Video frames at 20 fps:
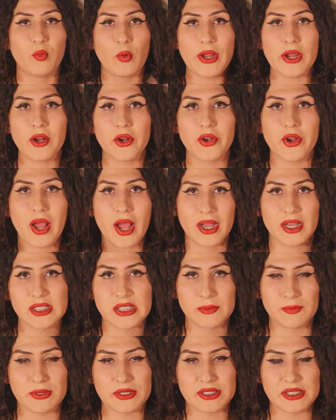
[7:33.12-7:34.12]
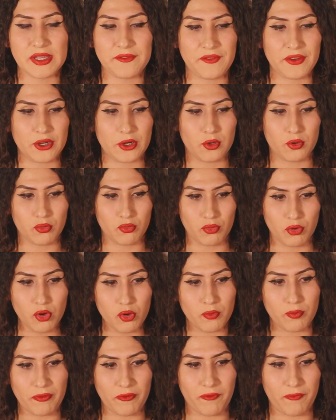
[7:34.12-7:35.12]
We are not a specific
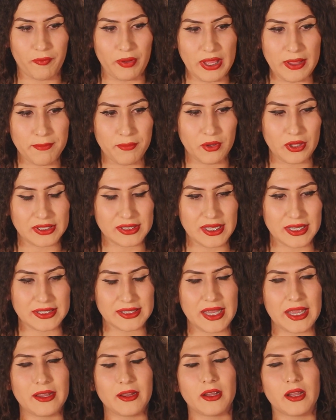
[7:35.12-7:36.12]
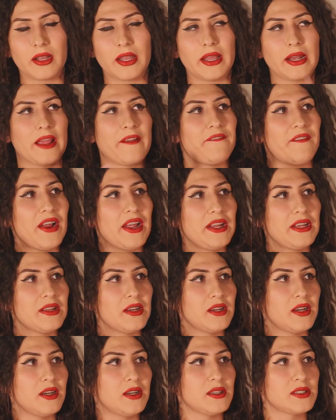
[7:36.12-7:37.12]
group of people. It's like saying, can I
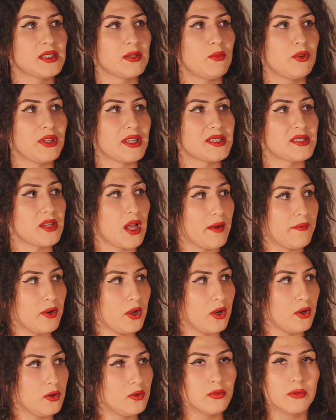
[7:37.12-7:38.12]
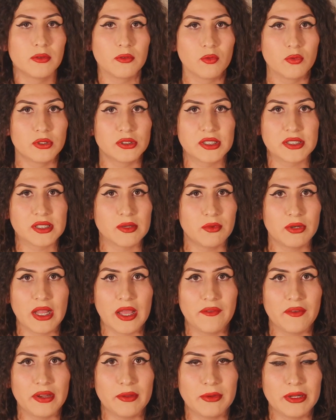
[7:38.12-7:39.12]
find someone that's Navajo? Does someone
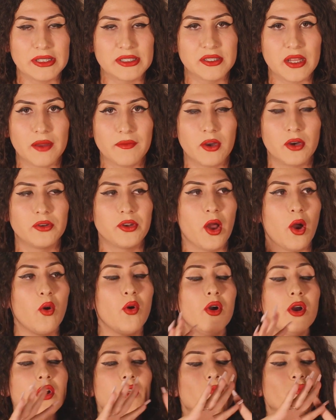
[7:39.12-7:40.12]
have any way it's Navajo? No.